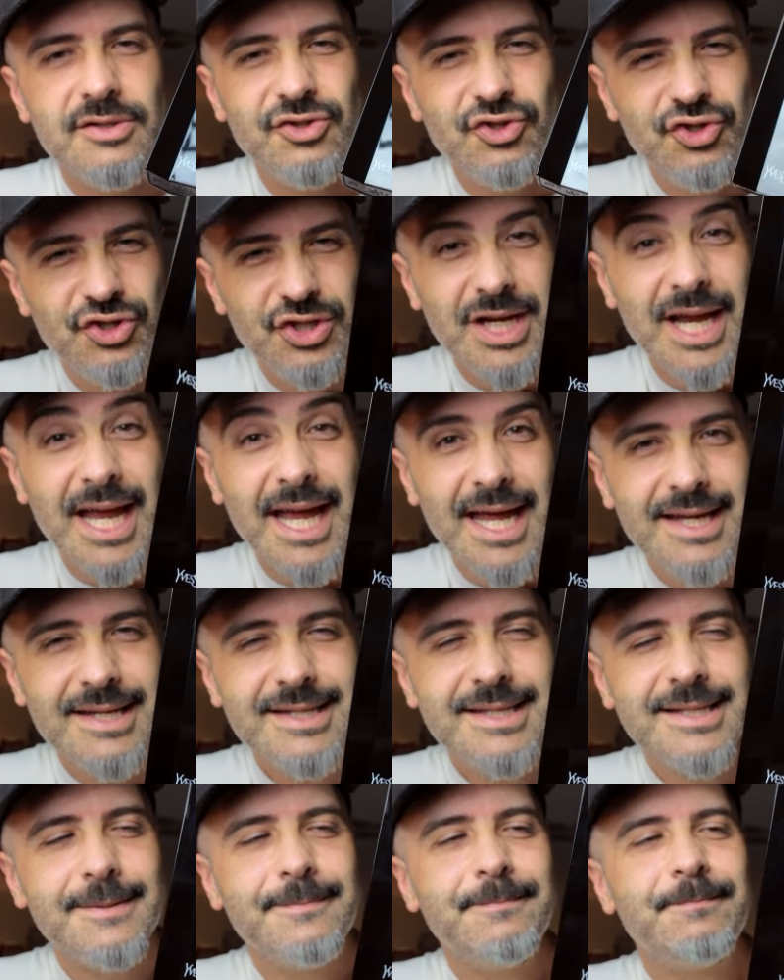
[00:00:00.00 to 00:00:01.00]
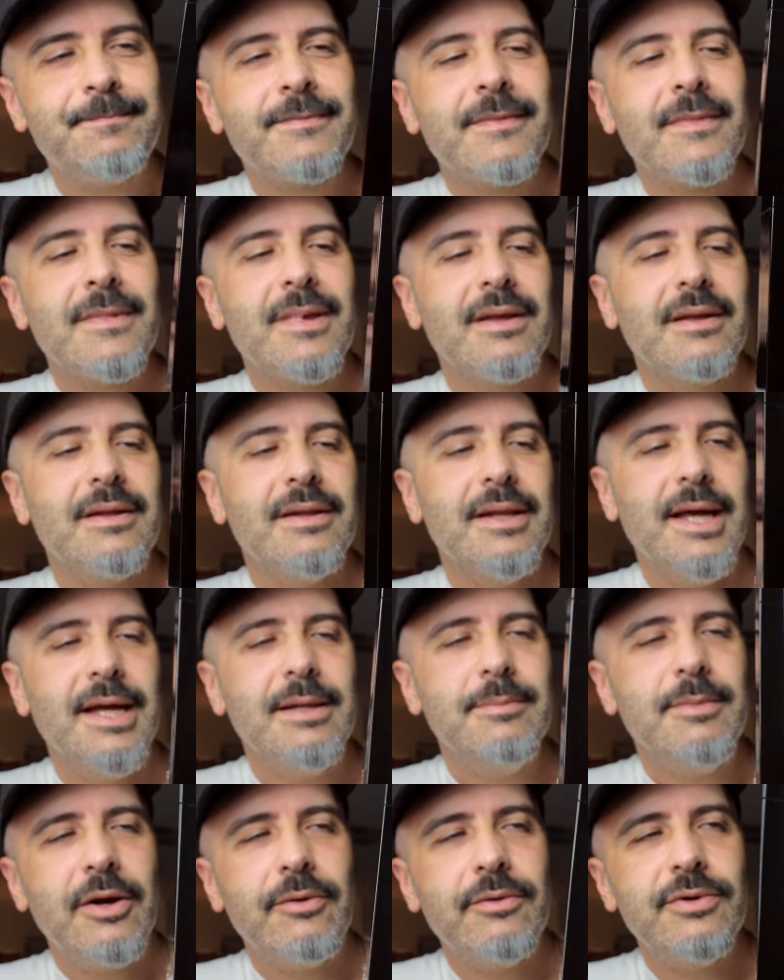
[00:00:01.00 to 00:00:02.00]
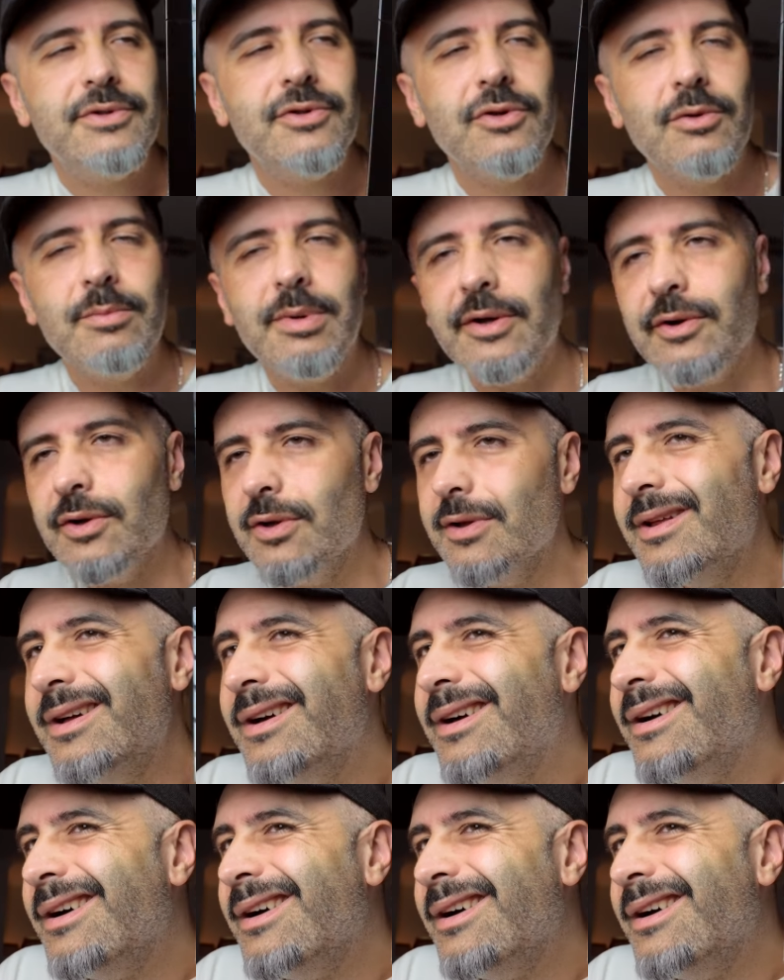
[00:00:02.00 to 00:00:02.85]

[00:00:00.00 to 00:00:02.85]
Jazz. I had my original bottle.